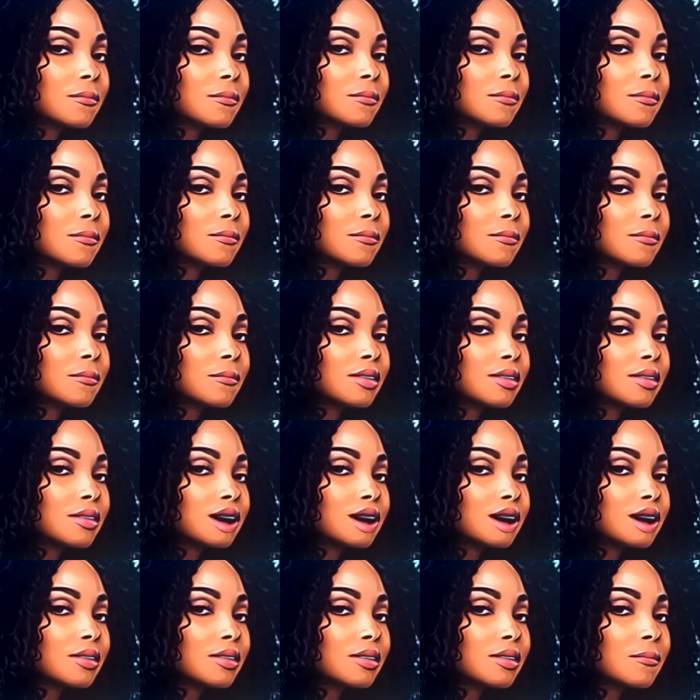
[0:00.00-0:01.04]
You know what,
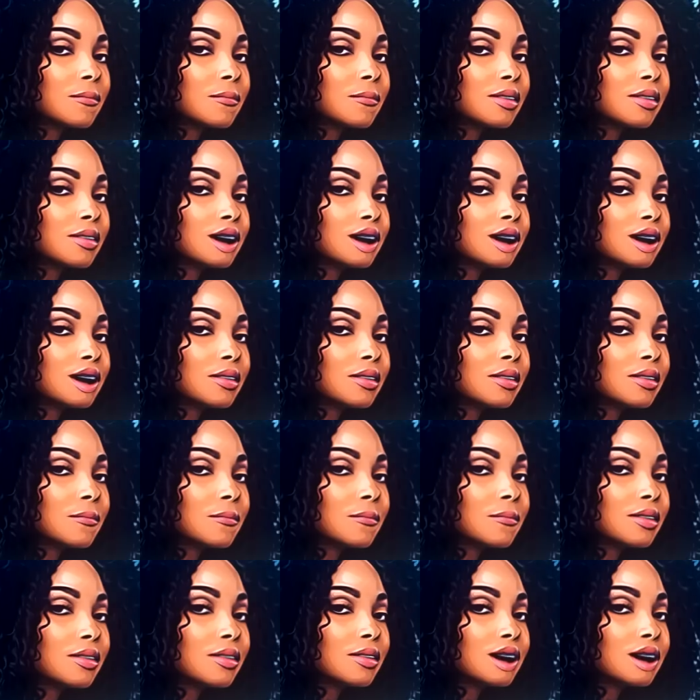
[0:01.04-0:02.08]
girl? That is an effed up
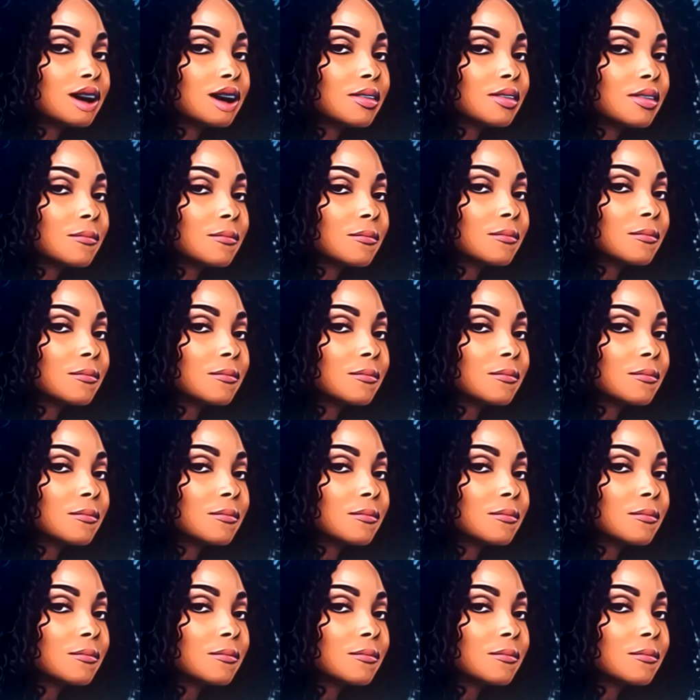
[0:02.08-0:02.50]
thing to say.